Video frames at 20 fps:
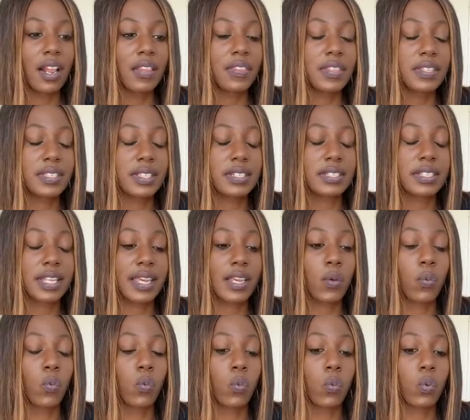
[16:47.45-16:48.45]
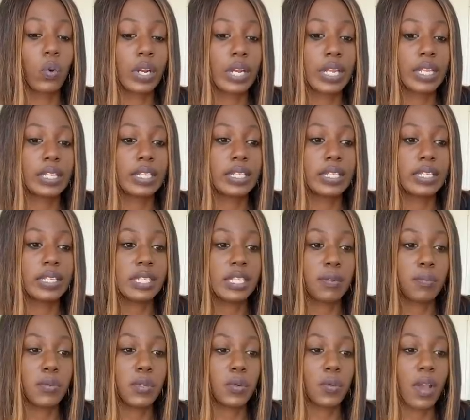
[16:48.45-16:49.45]
This is like really
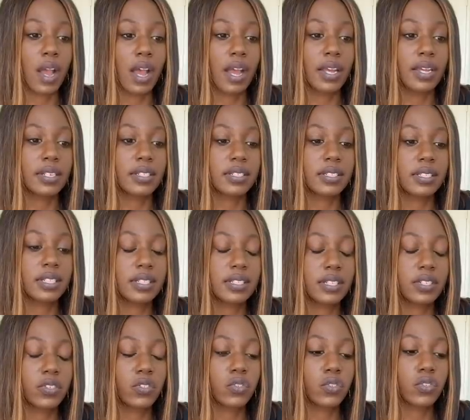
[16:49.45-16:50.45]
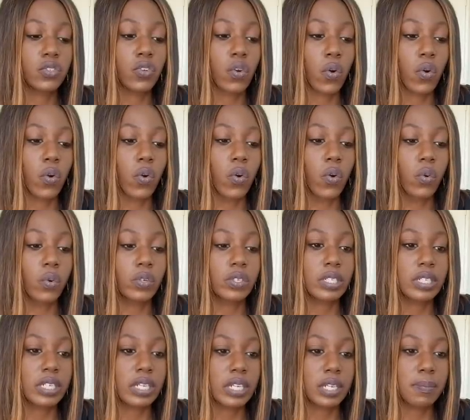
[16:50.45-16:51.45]
deep, you guys. This is so
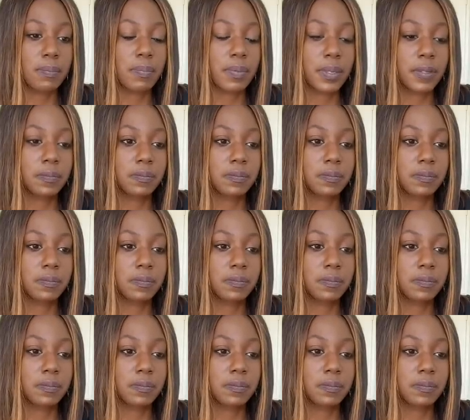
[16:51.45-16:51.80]
deep.